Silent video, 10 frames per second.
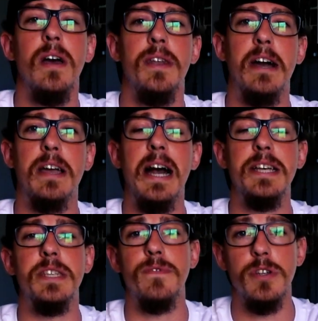Now
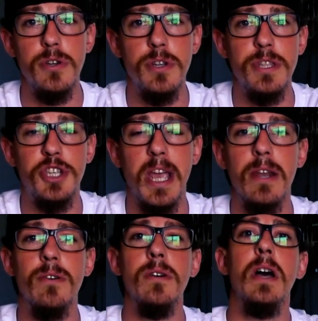guys, if you're new to the
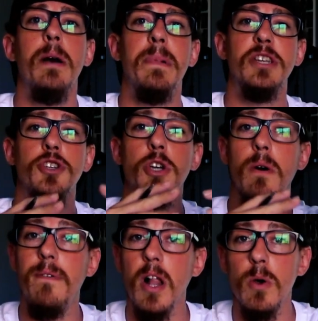channel, make sure you
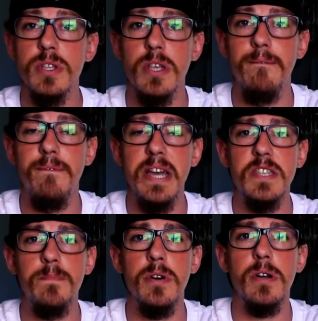go follow us on
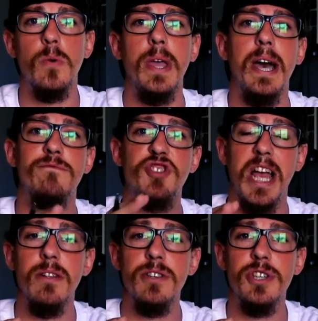Facebook. We have
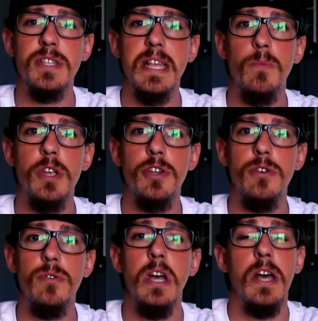challenges that we
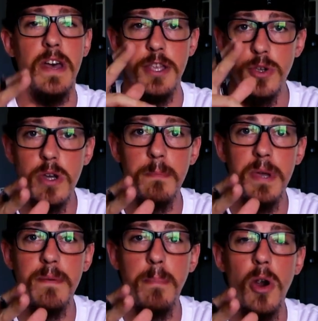do that you can
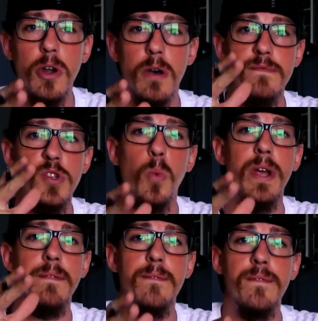be a part of to
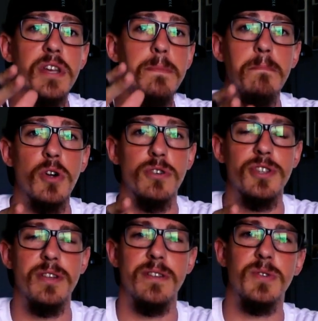win free
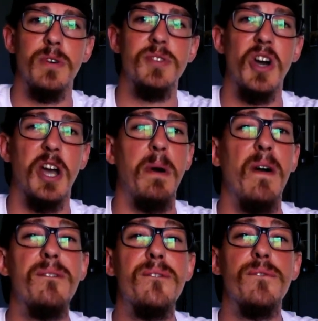merch. That's what I'm talking
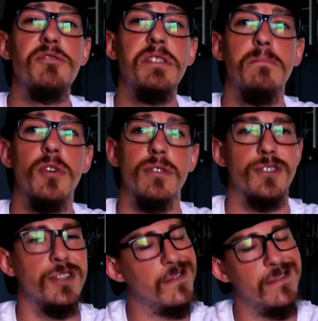about, free
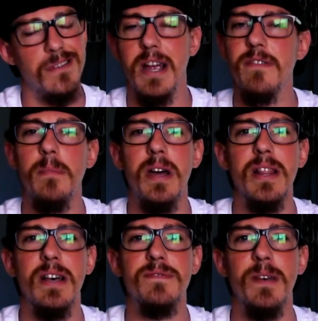merch. Everybody
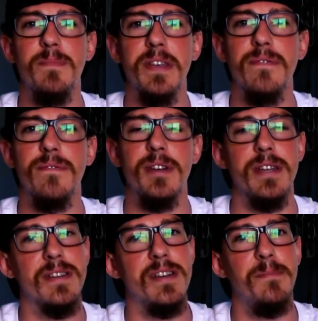loves something
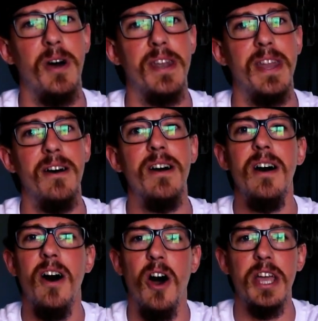free. Come on now.
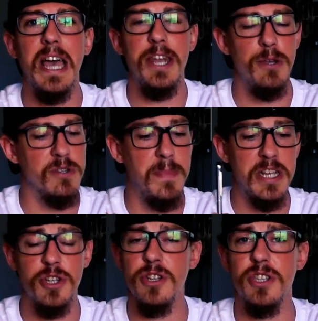All you gotta do is
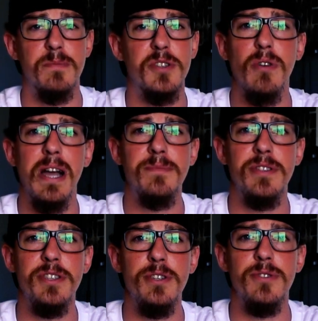make sure you subscribe to
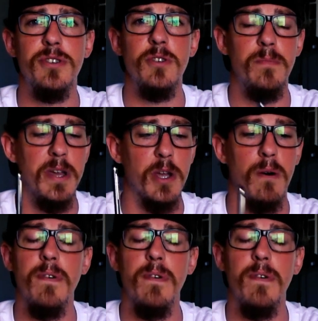the YouTube and go